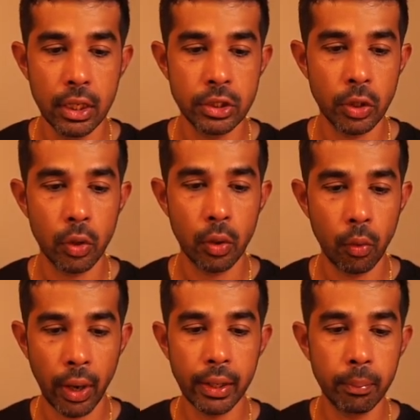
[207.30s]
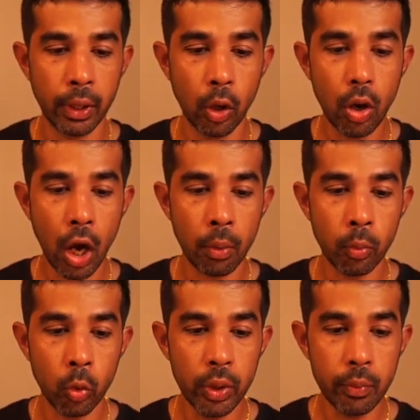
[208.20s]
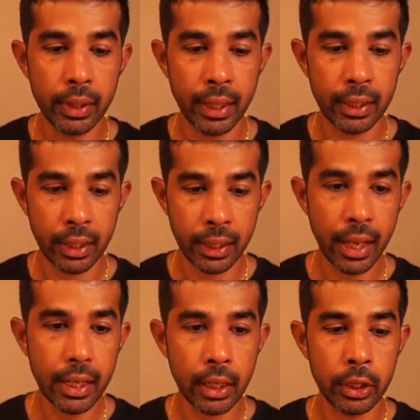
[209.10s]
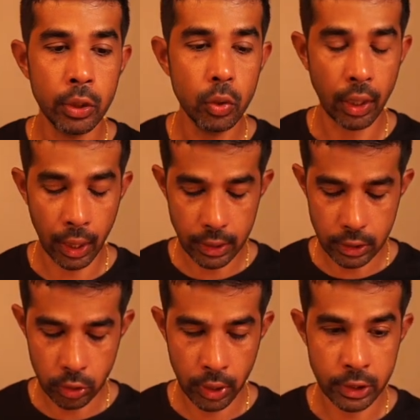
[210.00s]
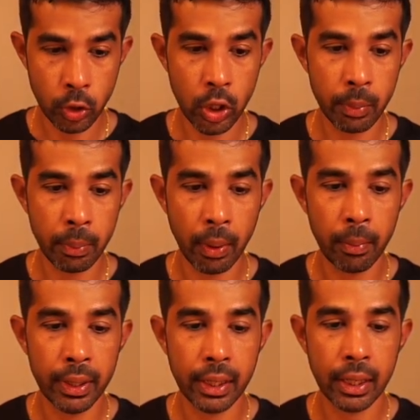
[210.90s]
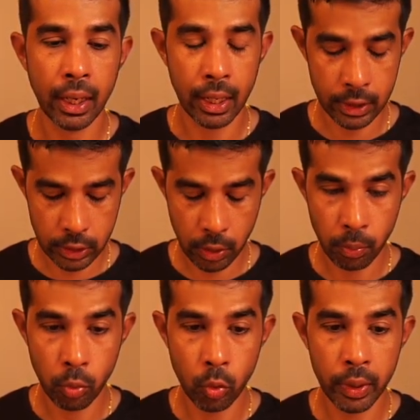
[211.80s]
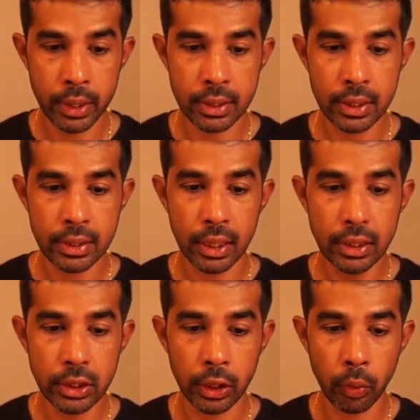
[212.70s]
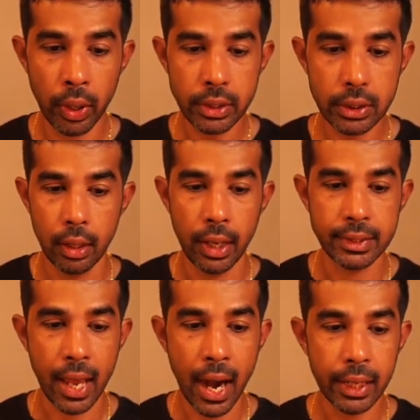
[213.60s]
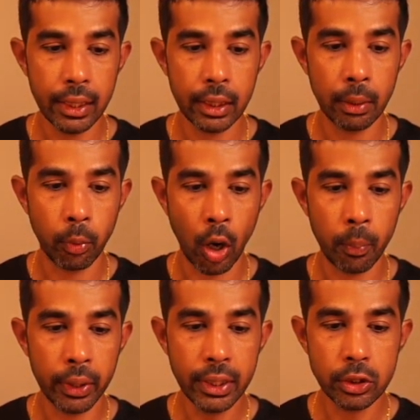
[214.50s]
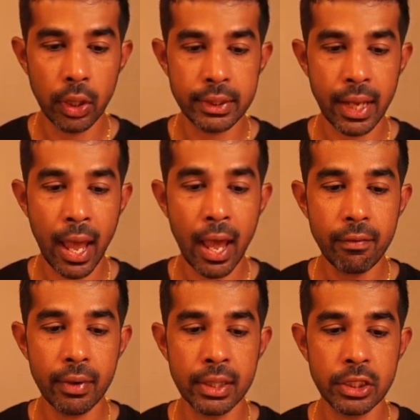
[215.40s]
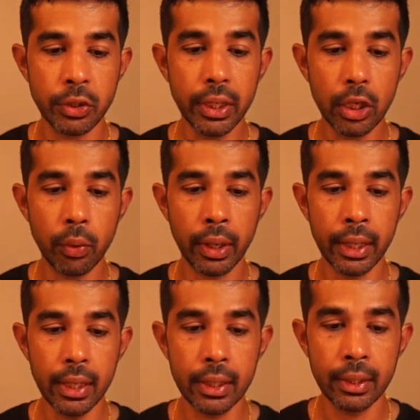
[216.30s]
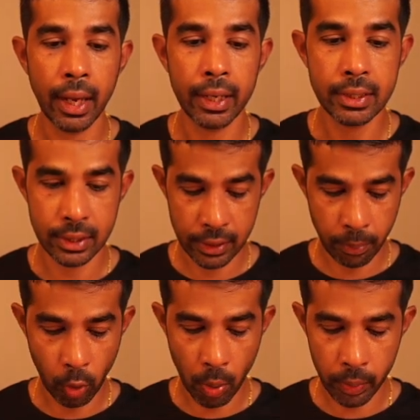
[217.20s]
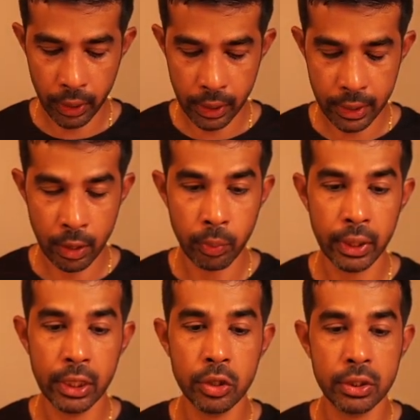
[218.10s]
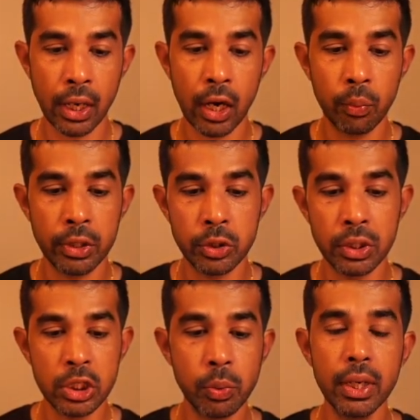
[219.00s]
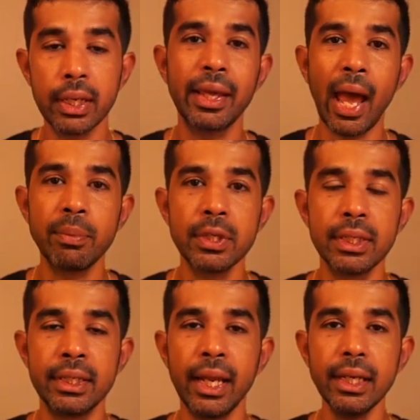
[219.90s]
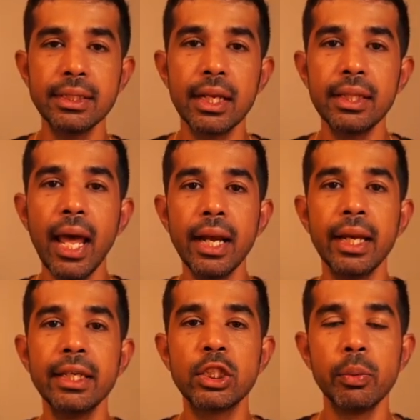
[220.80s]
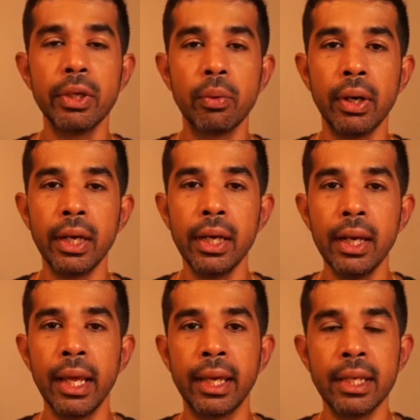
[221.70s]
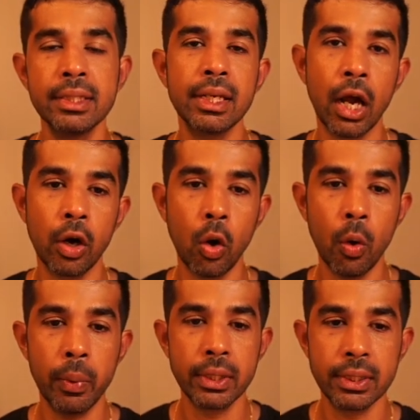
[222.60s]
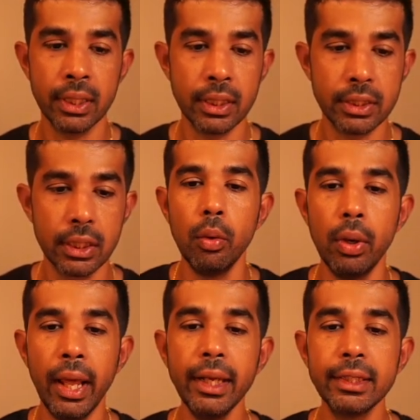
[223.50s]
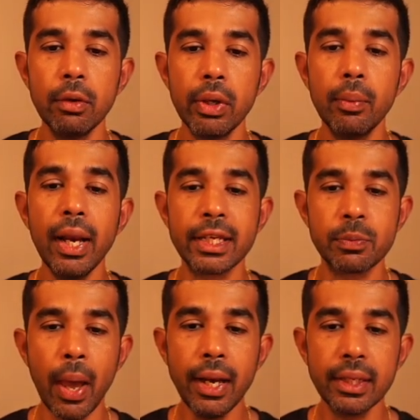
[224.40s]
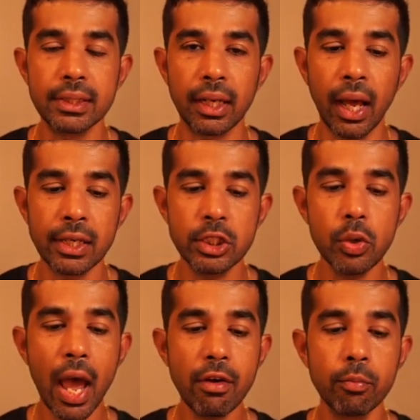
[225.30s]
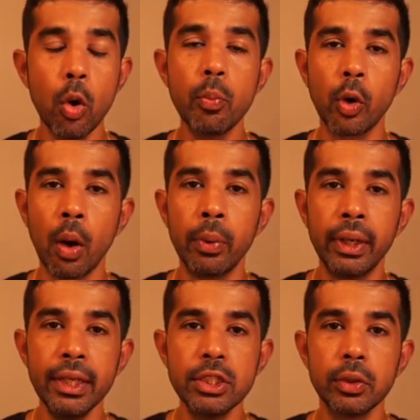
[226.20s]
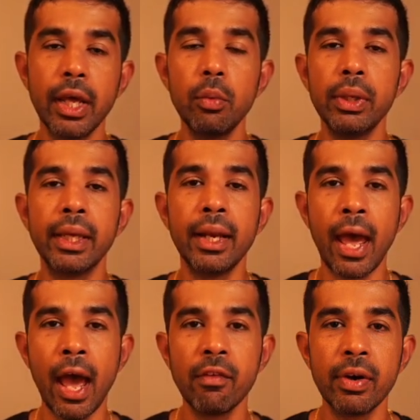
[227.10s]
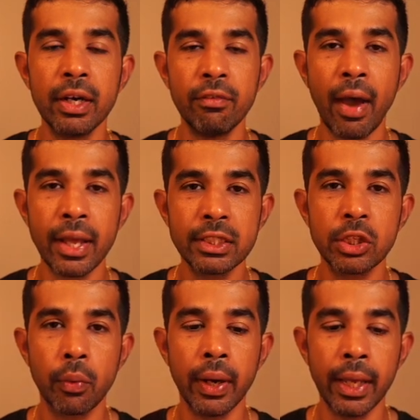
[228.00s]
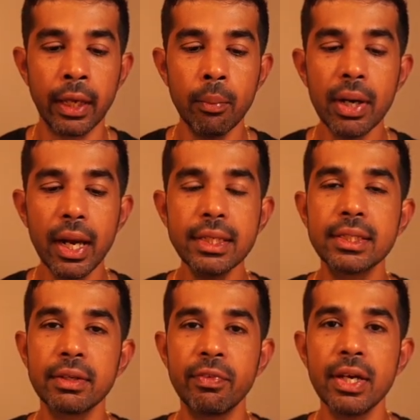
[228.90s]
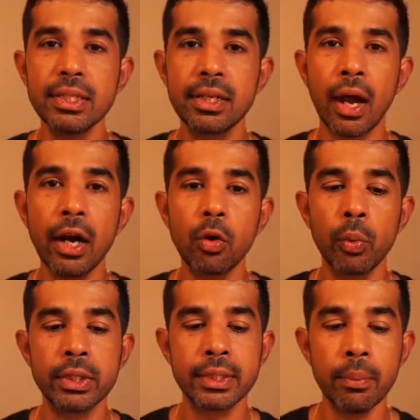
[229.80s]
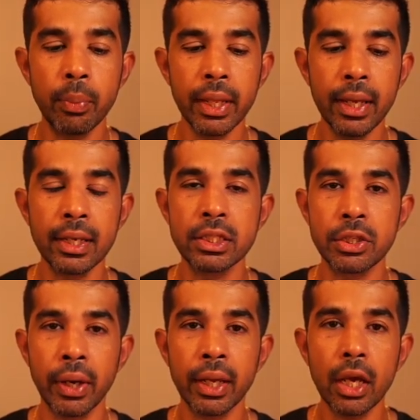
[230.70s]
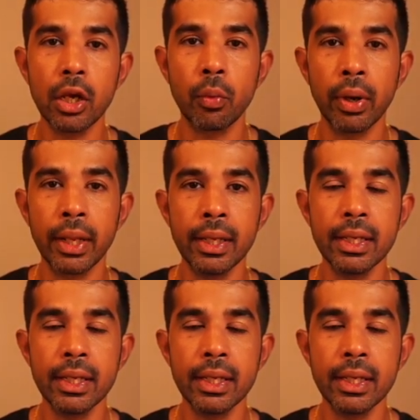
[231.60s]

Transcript: So right below our movie, we can create a new class. So that's going to be public class movies search request. Let's add in the property. So let's have a string query that is the property that we need to start with. So this will capture the text that needs to be queried against our open search. Later, we will expand this class to have more properties so that we can have advanced querying. But let's first start with simply a string query